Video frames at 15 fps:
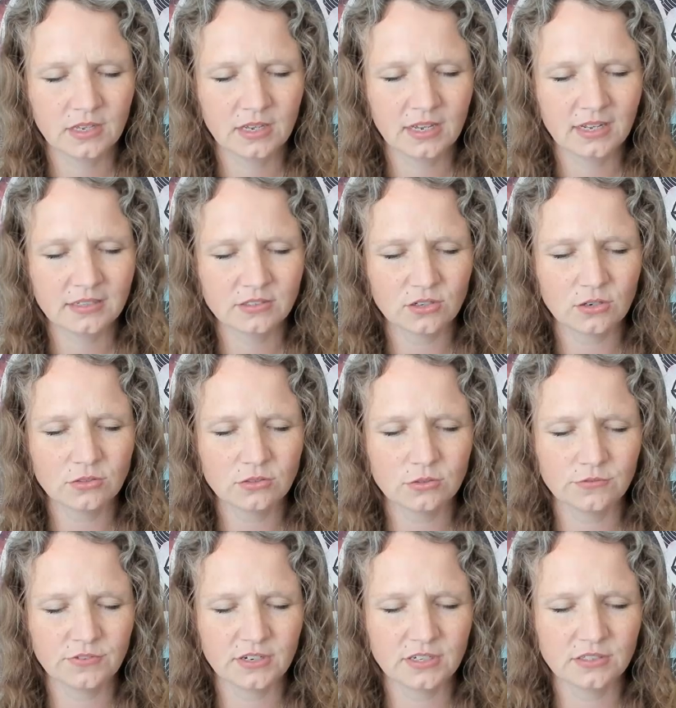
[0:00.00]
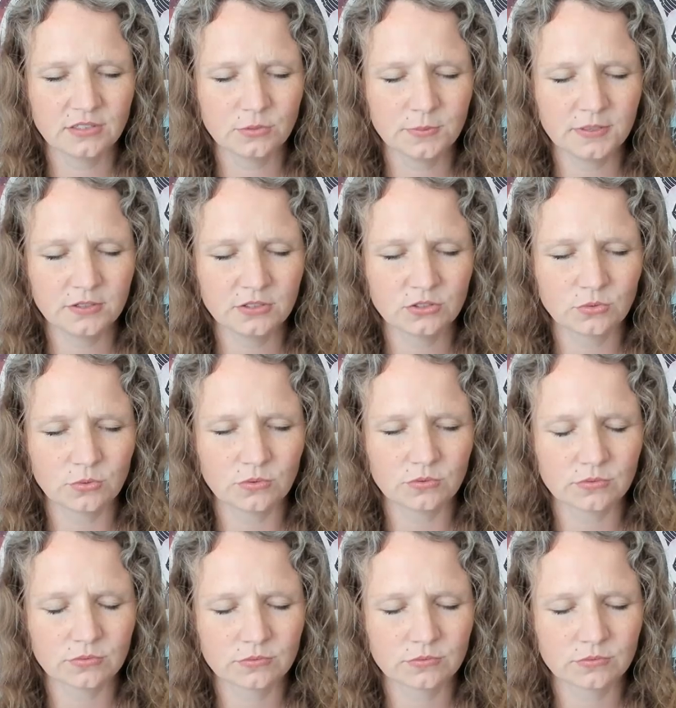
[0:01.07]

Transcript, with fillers: It's also very spiritual.